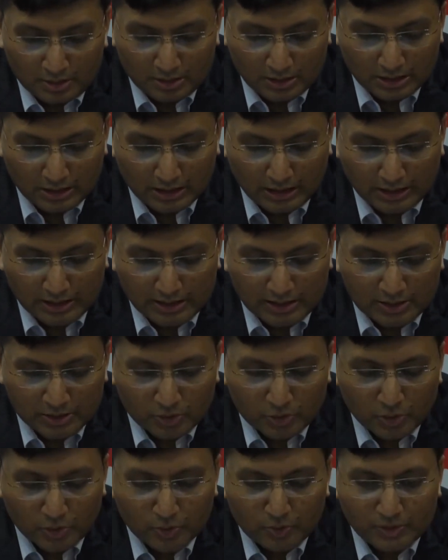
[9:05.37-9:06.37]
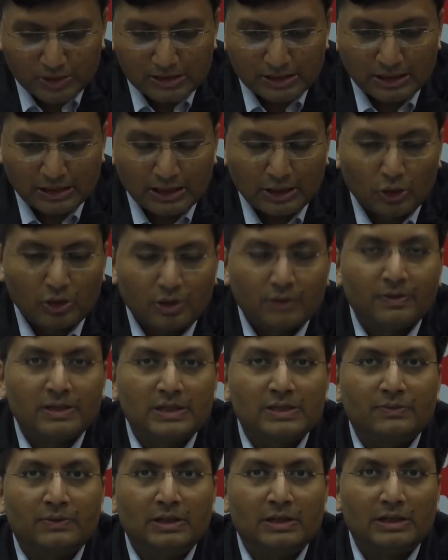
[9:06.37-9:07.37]
Yeah, that's a good question, and all of
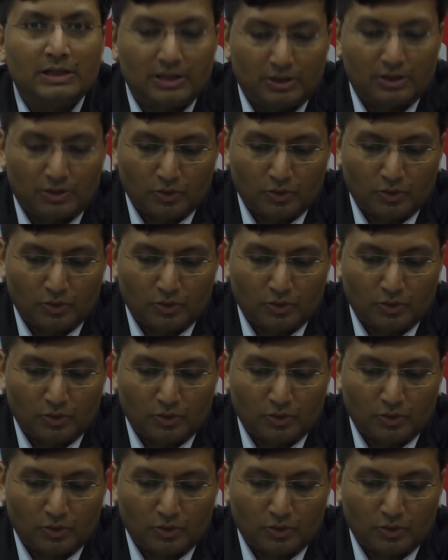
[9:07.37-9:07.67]
us feel that,